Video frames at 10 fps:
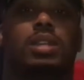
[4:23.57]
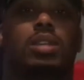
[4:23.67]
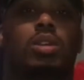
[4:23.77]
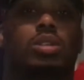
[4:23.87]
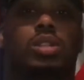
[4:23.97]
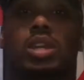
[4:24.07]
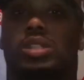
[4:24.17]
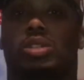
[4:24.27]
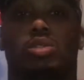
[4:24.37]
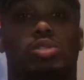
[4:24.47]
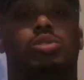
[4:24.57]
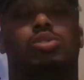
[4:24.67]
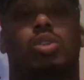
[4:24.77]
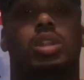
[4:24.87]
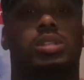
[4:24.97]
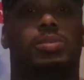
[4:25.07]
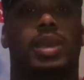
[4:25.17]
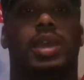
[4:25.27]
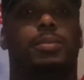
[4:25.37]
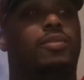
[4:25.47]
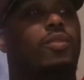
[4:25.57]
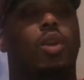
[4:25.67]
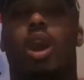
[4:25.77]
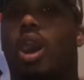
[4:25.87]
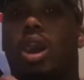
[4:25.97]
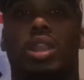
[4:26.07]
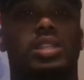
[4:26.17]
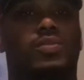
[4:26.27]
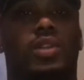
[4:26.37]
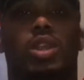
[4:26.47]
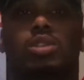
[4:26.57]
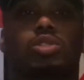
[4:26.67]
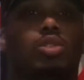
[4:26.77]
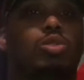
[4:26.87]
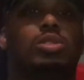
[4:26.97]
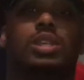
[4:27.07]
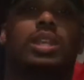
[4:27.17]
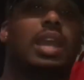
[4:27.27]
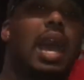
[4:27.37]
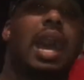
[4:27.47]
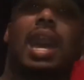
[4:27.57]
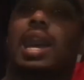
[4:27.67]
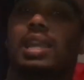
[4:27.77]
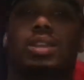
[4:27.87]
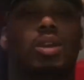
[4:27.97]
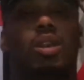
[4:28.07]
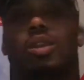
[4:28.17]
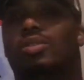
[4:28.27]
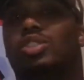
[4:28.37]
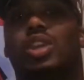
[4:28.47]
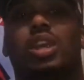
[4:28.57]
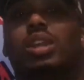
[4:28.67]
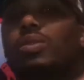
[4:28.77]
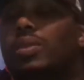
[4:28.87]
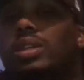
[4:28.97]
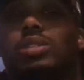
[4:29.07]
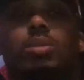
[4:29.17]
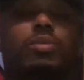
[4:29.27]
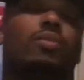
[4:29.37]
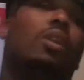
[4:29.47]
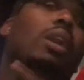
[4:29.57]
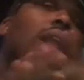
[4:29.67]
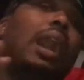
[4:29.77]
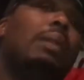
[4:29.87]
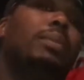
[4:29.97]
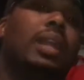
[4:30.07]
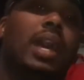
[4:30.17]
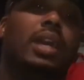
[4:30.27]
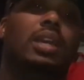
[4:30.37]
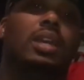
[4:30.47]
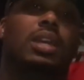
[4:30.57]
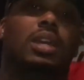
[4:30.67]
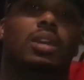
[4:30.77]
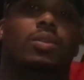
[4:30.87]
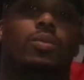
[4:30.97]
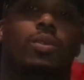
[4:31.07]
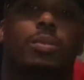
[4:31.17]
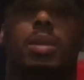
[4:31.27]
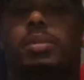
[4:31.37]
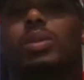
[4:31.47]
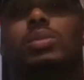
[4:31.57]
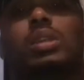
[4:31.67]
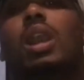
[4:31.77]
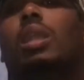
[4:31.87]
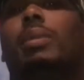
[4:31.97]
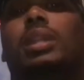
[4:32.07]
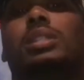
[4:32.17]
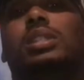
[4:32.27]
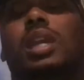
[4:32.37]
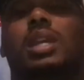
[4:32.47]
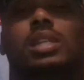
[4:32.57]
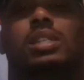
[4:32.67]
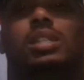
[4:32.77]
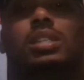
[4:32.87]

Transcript: You know, the, the exclusive Jordans, man. Before all this Virgil, Sakai, you know, Jerry Lorenzo, before all the hype of that, remember it was all about the J's.